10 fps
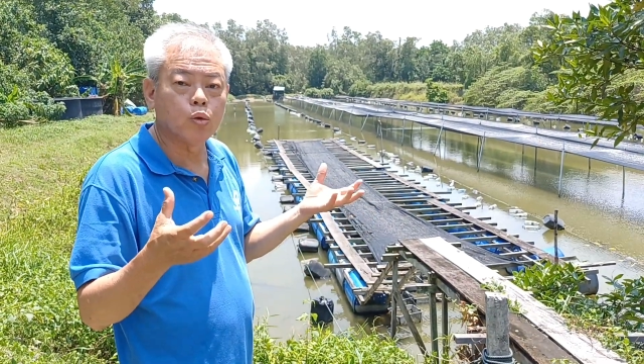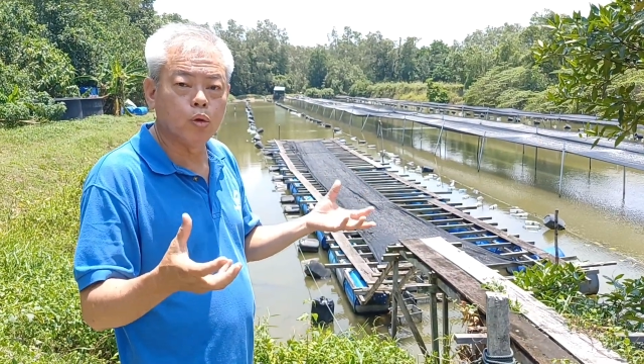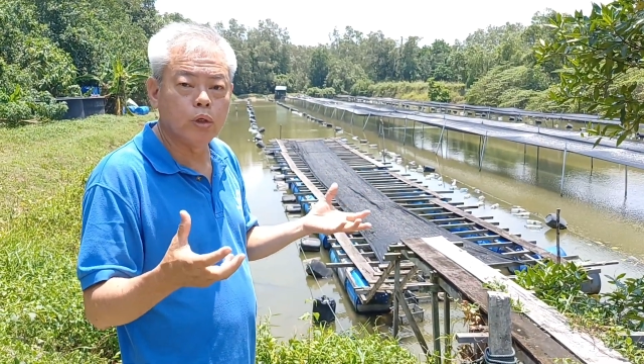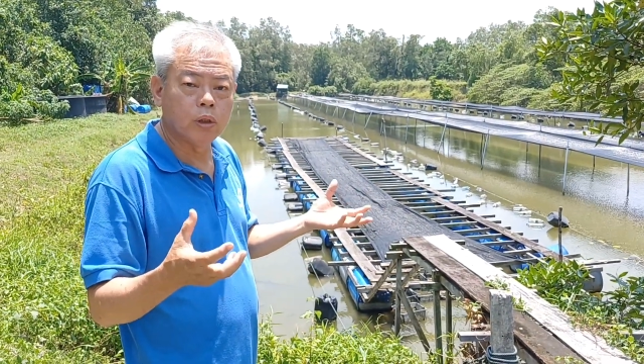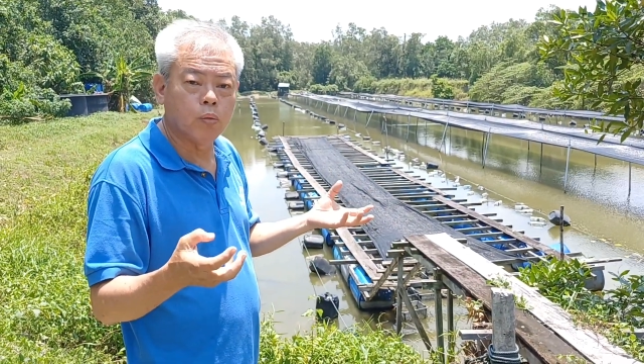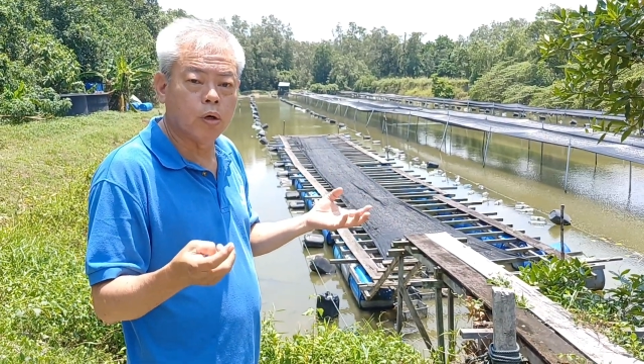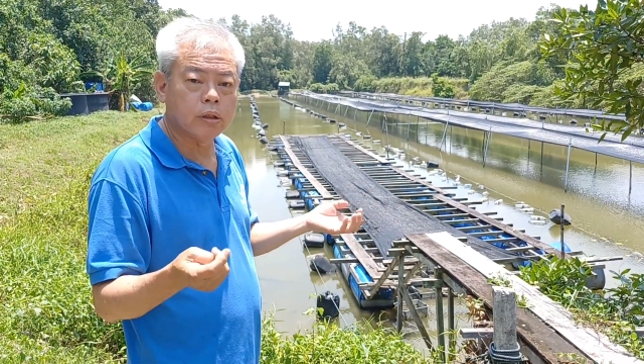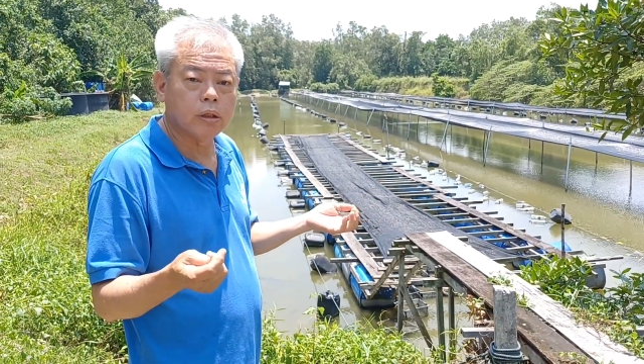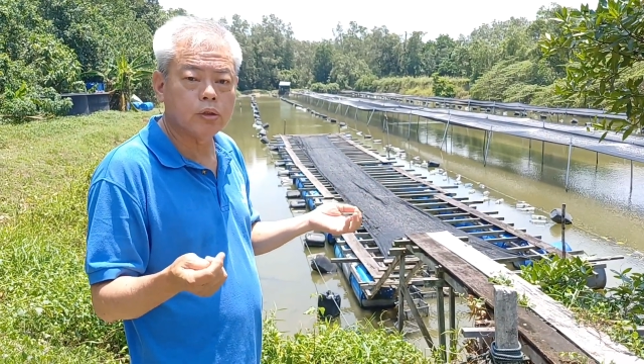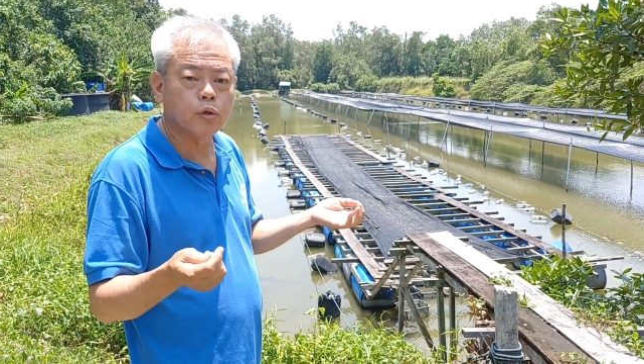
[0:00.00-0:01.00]
grow in the
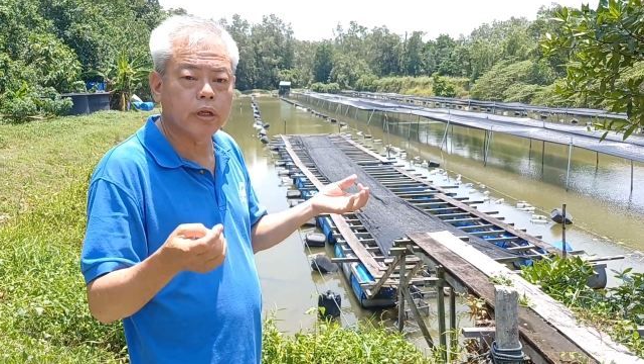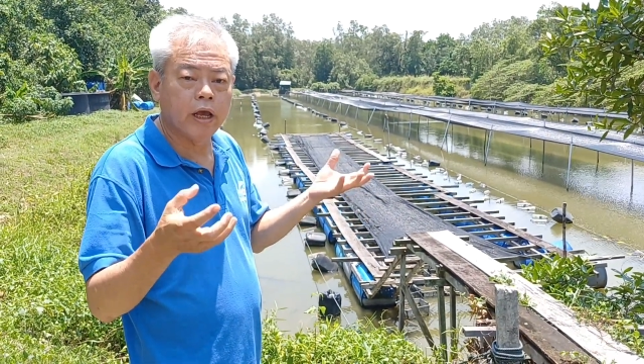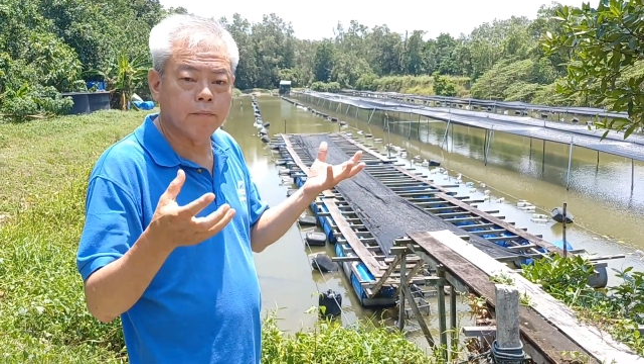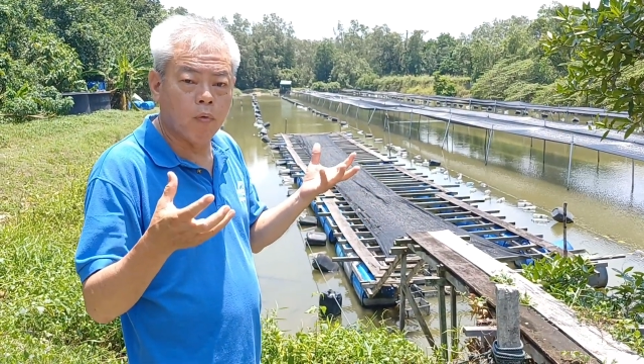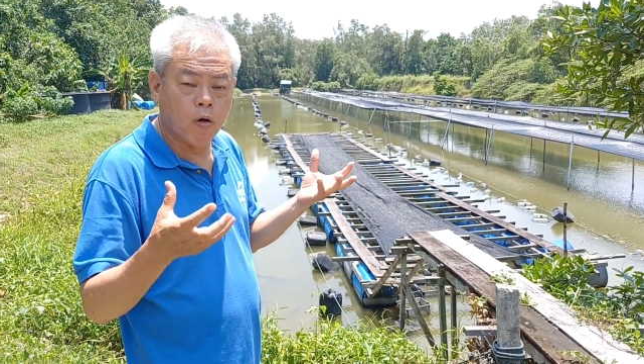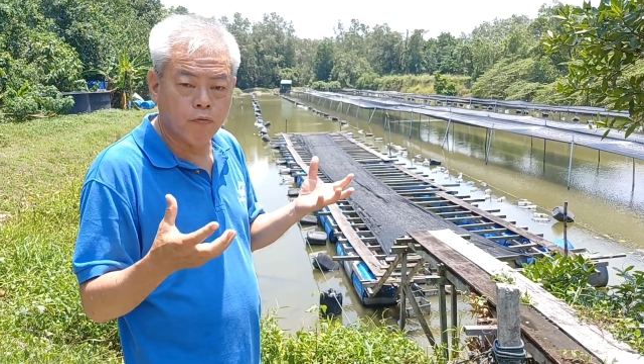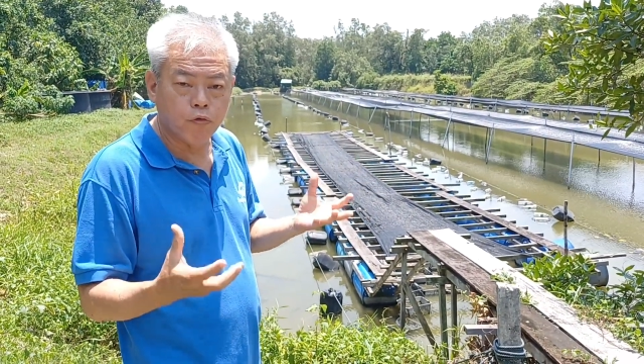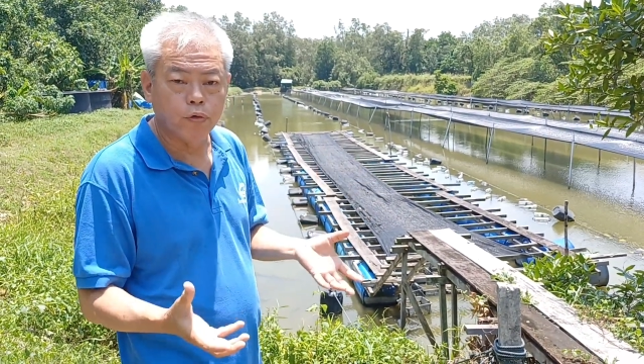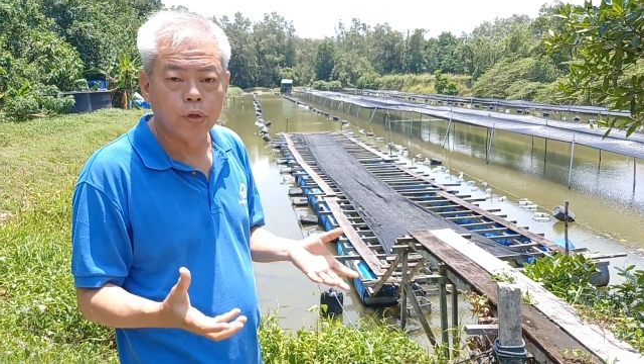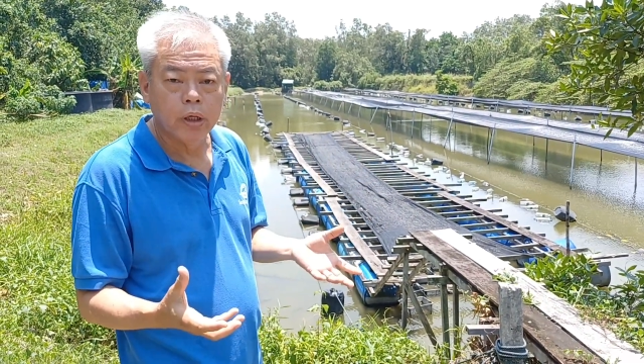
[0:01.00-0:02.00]
water, so they have more
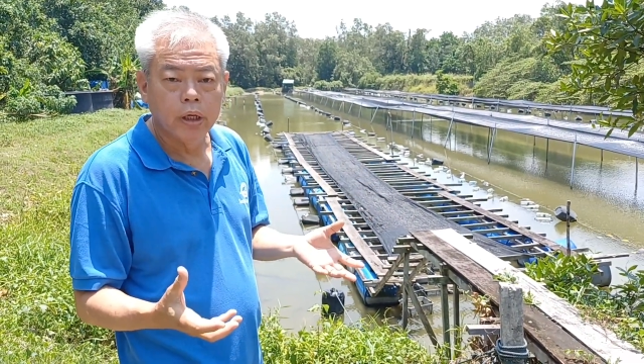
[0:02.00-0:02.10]
food.